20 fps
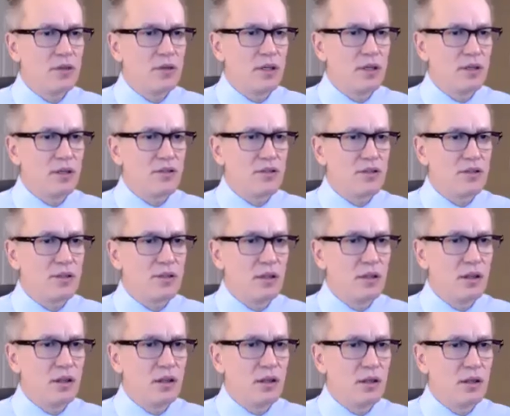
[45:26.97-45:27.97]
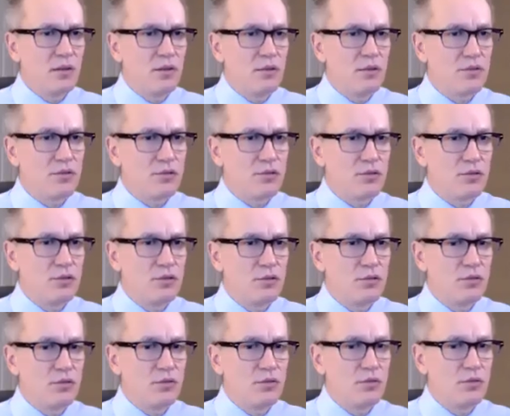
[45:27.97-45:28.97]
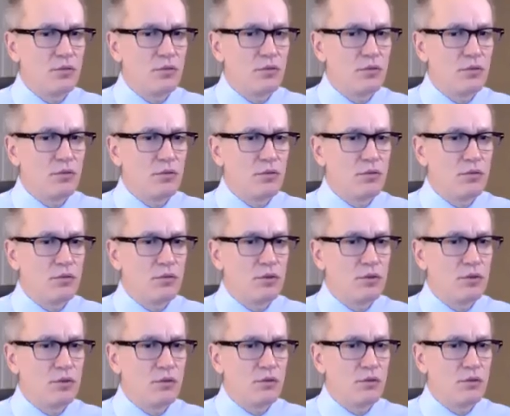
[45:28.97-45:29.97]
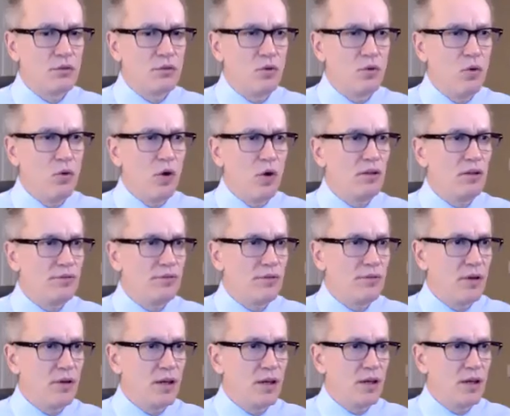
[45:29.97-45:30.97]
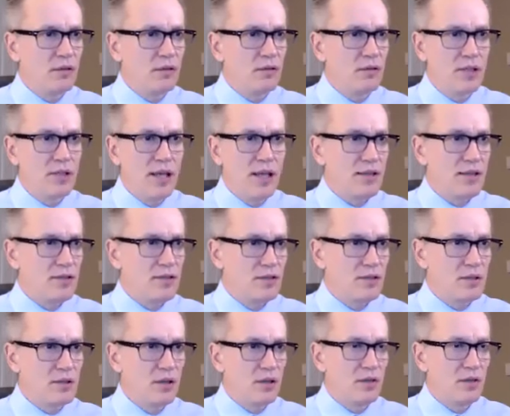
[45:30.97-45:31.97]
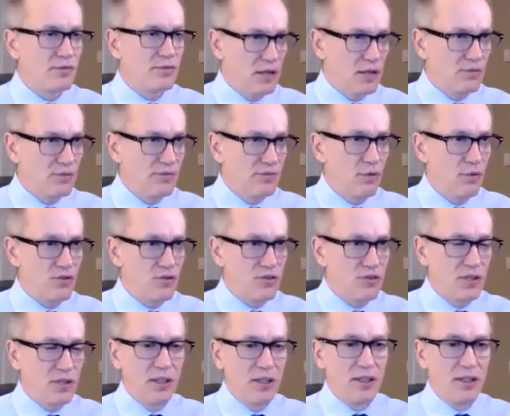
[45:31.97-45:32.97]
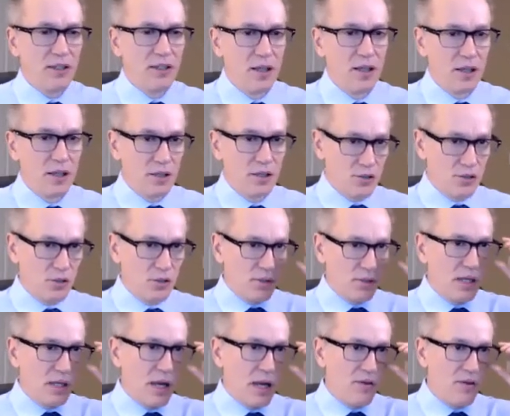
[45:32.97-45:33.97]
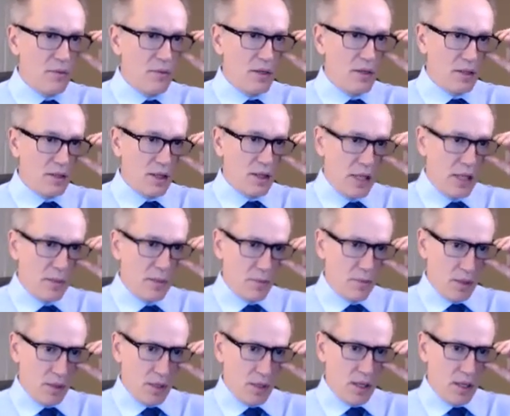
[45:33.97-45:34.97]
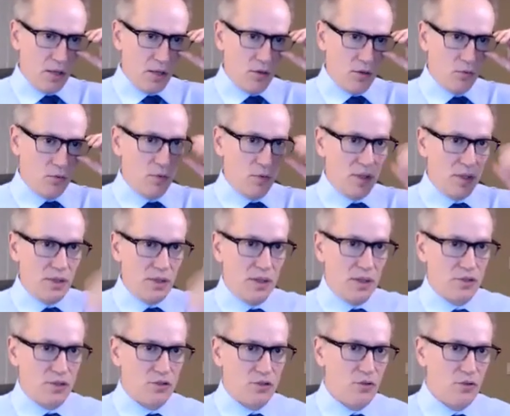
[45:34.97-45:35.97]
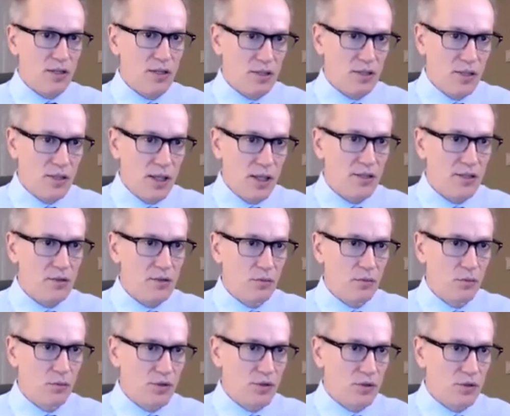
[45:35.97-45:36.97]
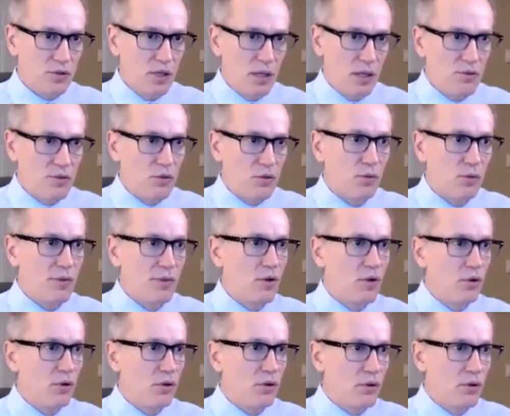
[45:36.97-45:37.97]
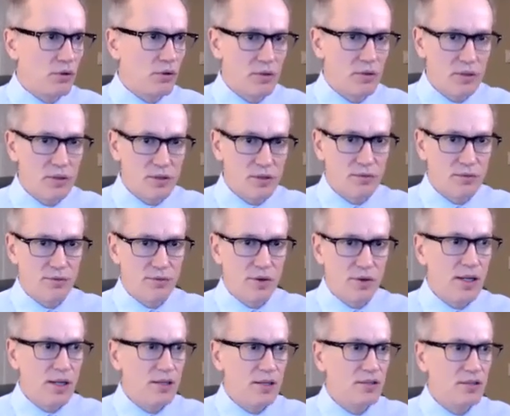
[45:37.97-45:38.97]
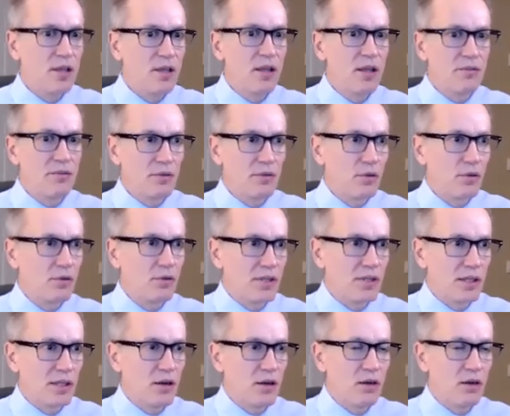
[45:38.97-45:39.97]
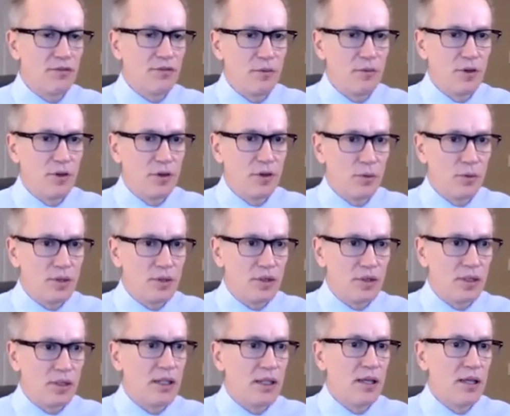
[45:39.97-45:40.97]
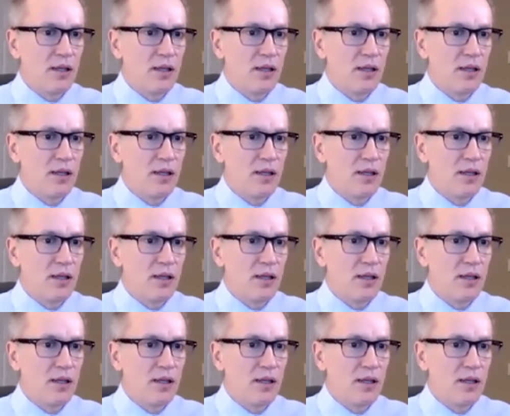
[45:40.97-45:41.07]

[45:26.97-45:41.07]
is there's two qualifying tests, unfortunately. So the government came out with a stress test, which I'm sure we've all heard this phrase. For those that aren't familiar with it,